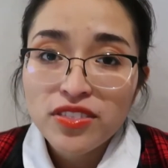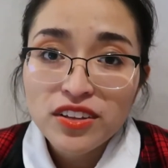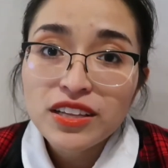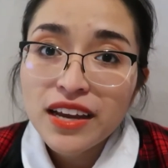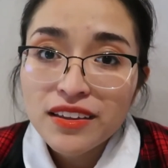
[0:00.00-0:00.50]

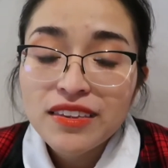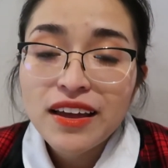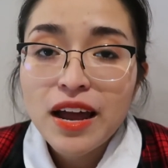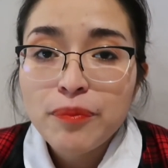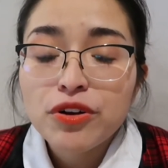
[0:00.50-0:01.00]
the link
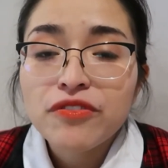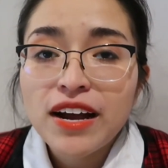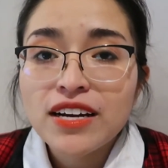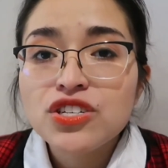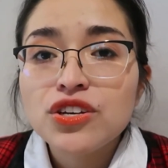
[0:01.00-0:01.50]
that I
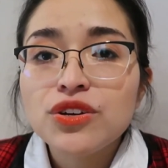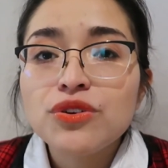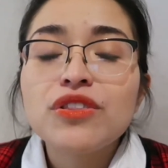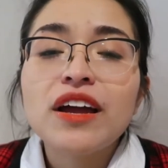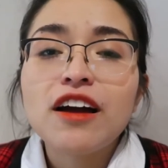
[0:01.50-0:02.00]
provided to
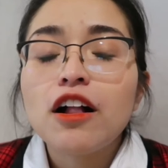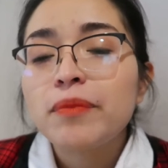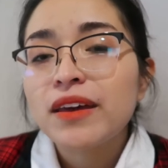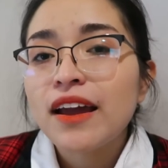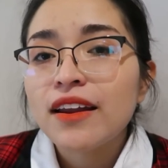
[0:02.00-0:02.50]
you, then I'll
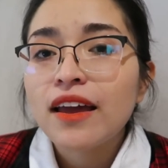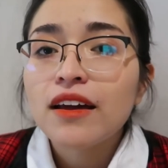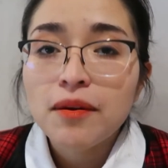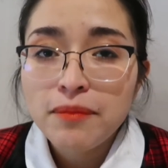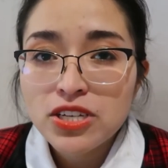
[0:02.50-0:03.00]
be getting a
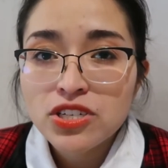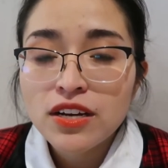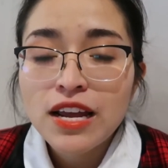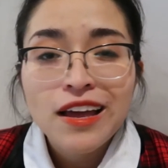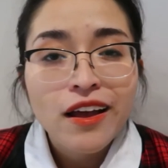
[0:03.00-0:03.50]

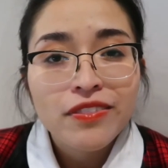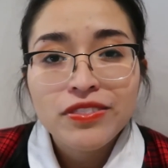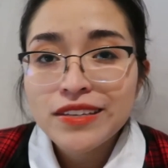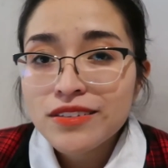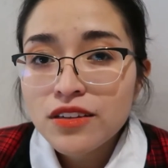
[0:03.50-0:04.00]
commission.
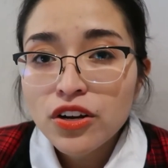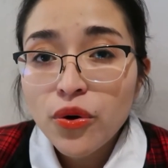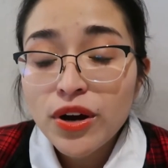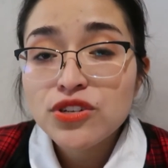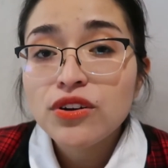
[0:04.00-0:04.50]
This is not
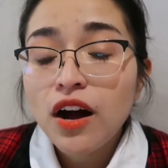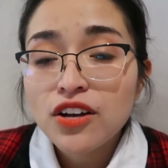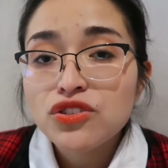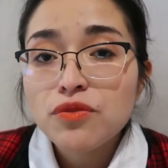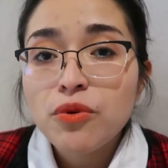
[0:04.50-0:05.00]
going to
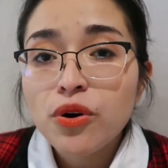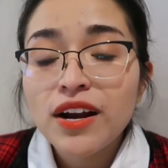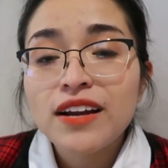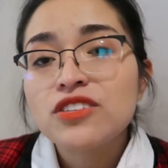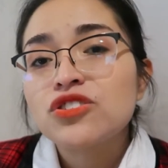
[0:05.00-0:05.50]
cost you more,
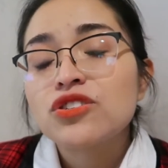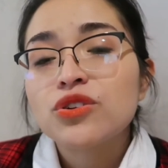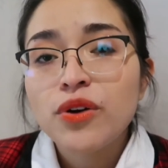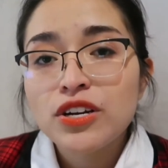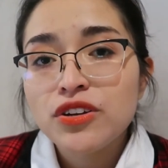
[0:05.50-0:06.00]
it is just
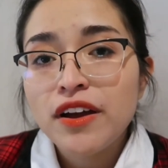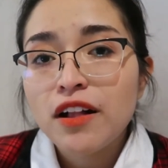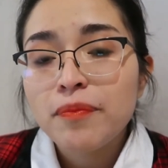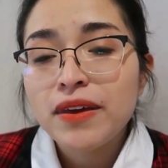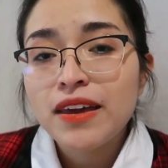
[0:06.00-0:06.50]
going to
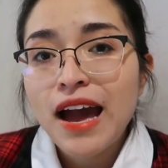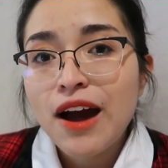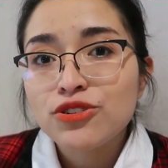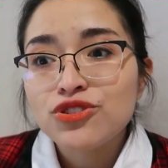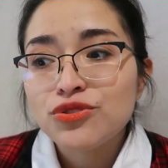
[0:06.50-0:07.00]
help me out